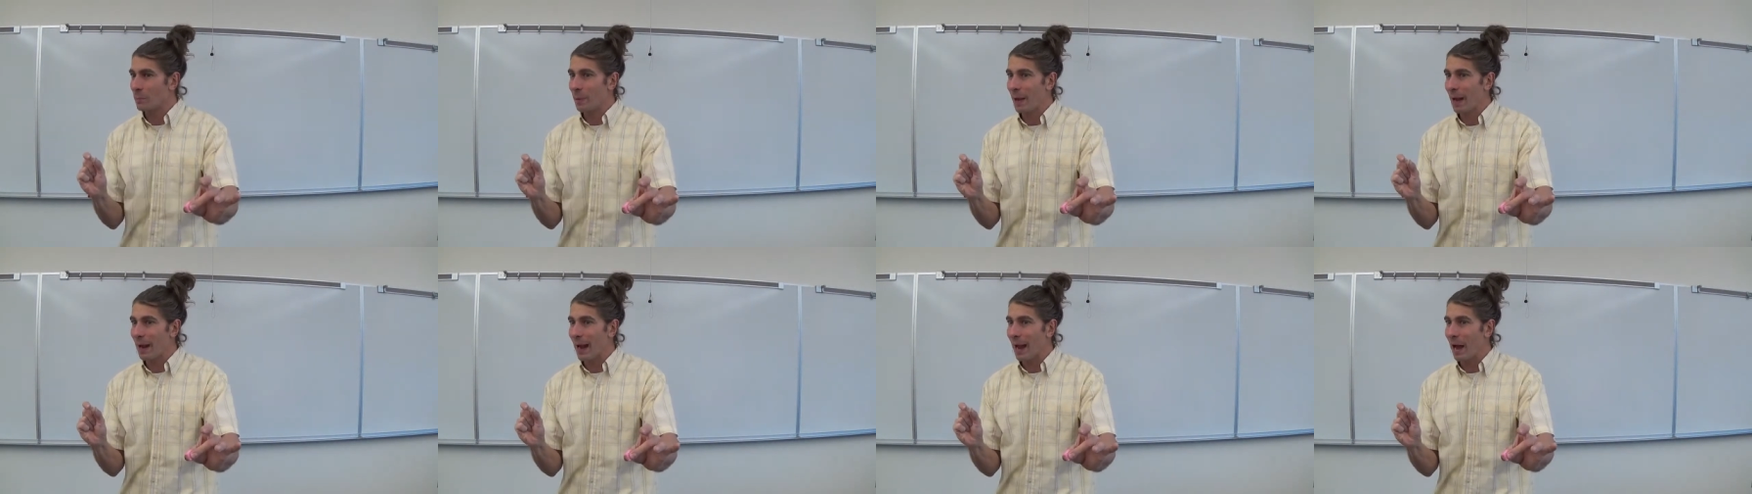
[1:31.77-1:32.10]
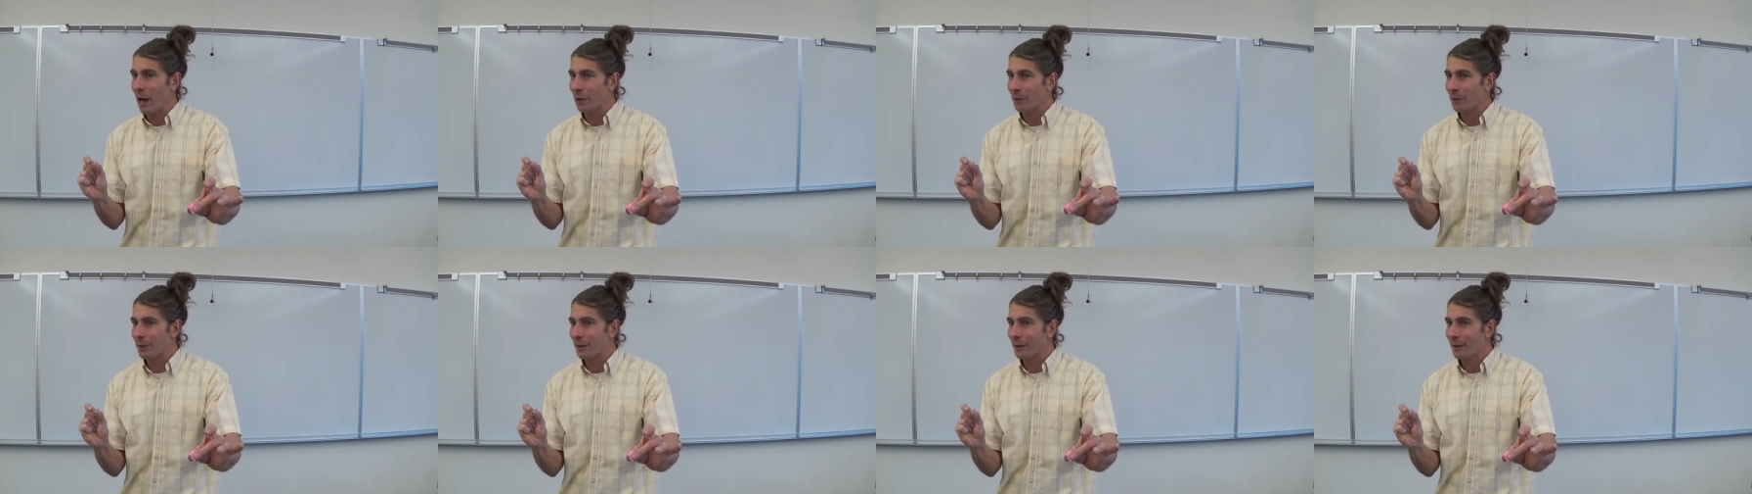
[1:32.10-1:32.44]

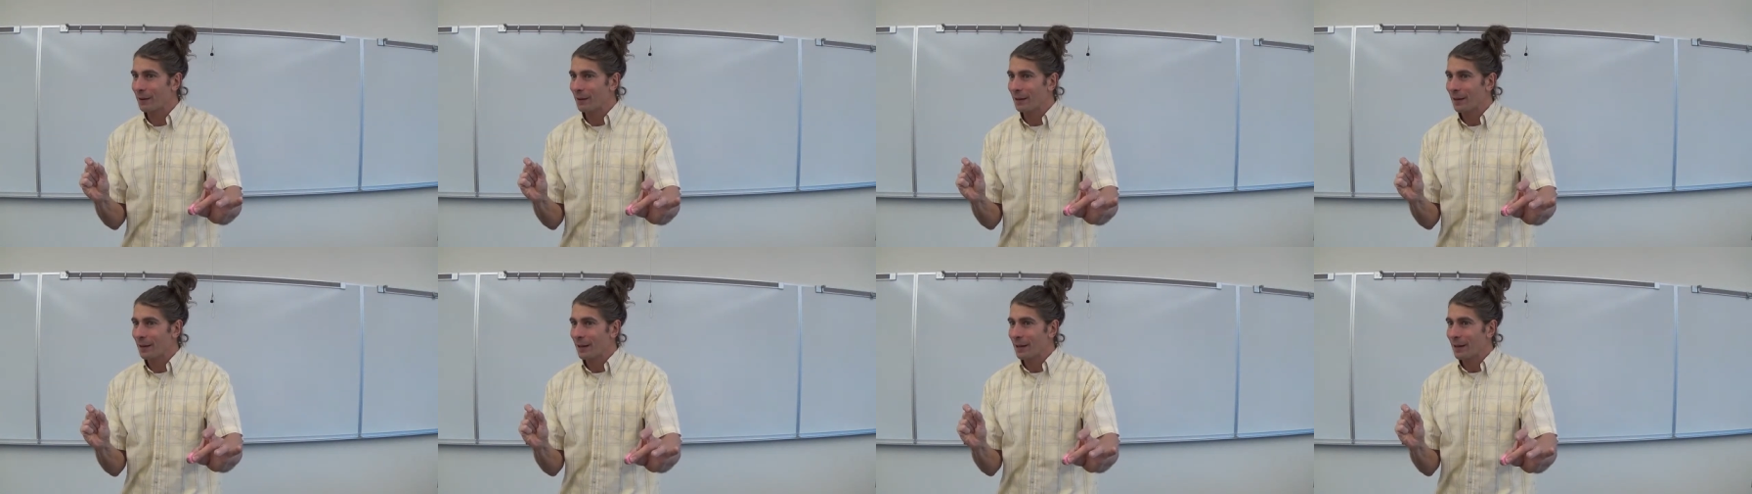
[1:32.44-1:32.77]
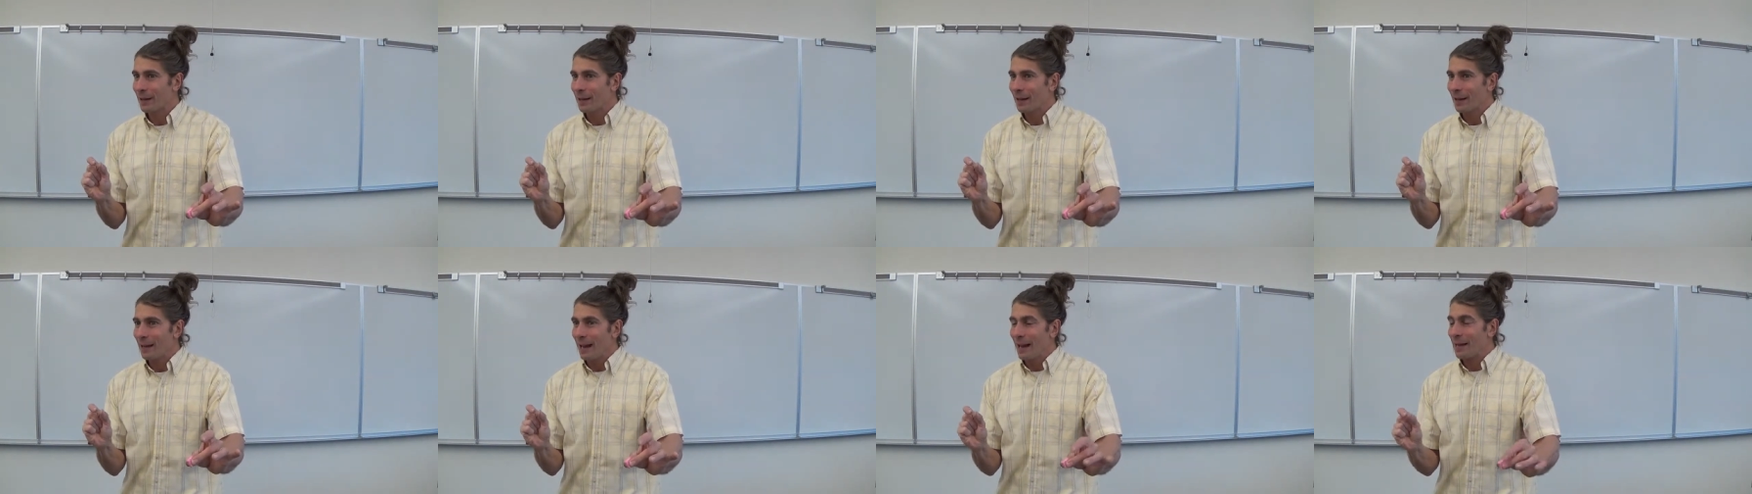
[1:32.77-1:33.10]
payout.
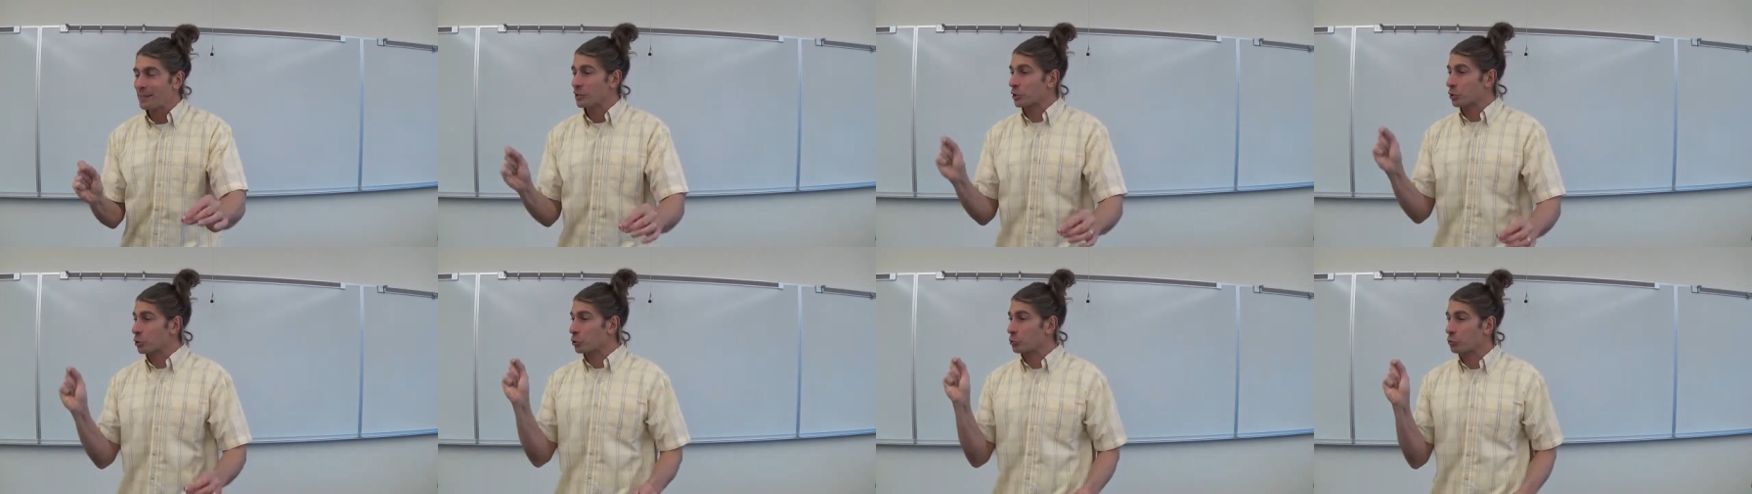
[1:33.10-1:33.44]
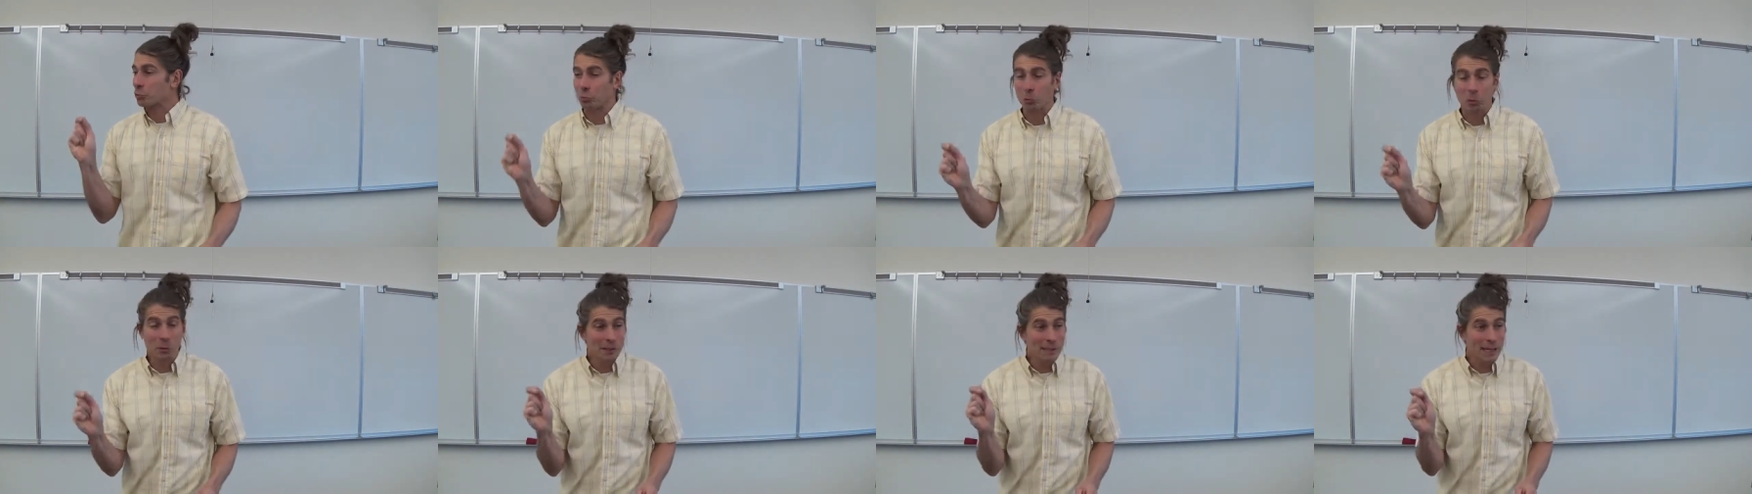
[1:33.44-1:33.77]
It's
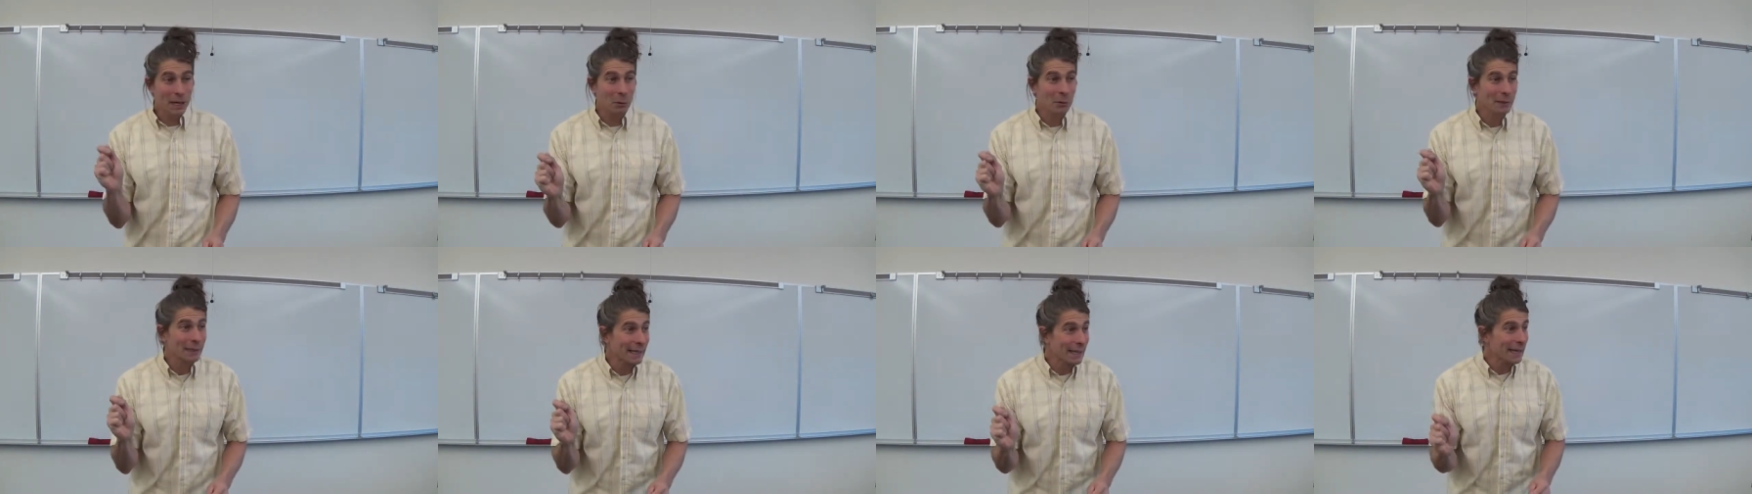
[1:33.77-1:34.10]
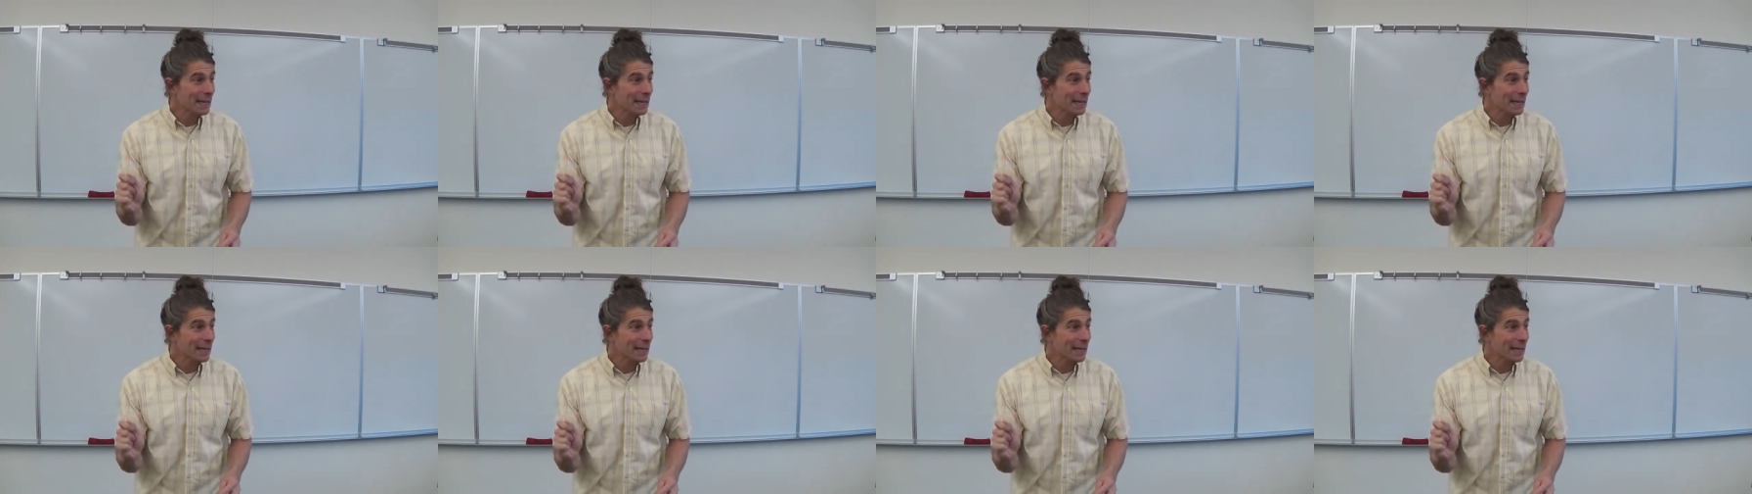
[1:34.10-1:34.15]
extraordinarily